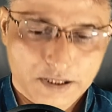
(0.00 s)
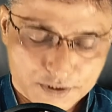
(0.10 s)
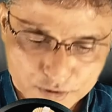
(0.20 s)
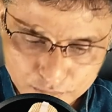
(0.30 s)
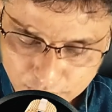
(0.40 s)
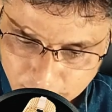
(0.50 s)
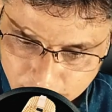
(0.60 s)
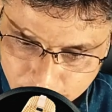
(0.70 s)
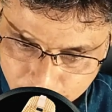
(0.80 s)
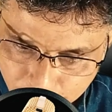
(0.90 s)
So
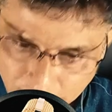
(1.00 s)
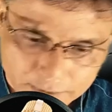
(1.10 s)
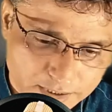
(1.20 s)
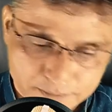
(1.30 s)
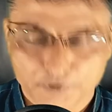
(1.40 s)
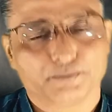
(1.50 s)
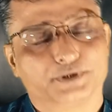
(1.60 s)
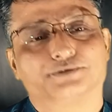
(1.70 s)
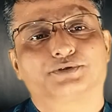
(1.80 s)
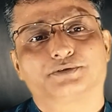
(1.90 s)
till this
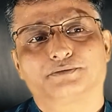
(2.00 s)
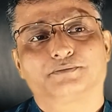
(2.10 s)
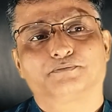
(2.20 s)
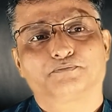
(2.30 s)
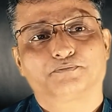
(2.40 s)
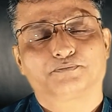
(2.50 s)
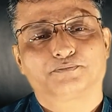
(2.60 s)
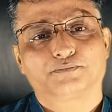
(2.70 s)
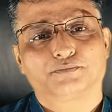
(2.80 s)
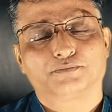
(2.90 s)
moment,
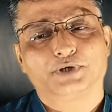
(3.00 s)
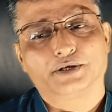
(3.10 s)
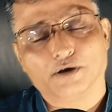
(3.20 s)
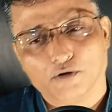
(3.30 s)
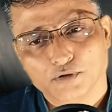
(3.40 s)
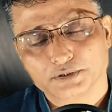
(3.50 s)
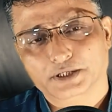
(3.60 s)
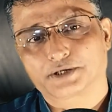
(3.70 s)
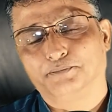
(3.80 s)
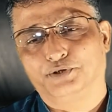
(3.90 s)
in all
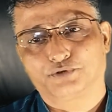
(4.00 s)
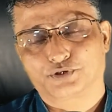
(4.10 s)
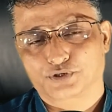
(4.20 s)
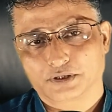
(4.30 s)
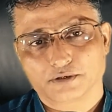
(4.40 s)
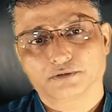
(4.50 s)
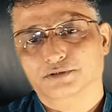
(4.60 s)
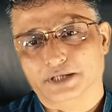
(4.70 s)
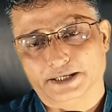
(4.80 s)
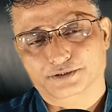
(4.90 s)
the community, in all
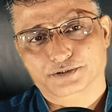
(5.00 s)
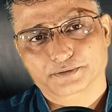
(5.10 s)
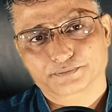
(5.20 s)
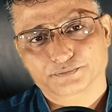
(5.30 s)
the sects,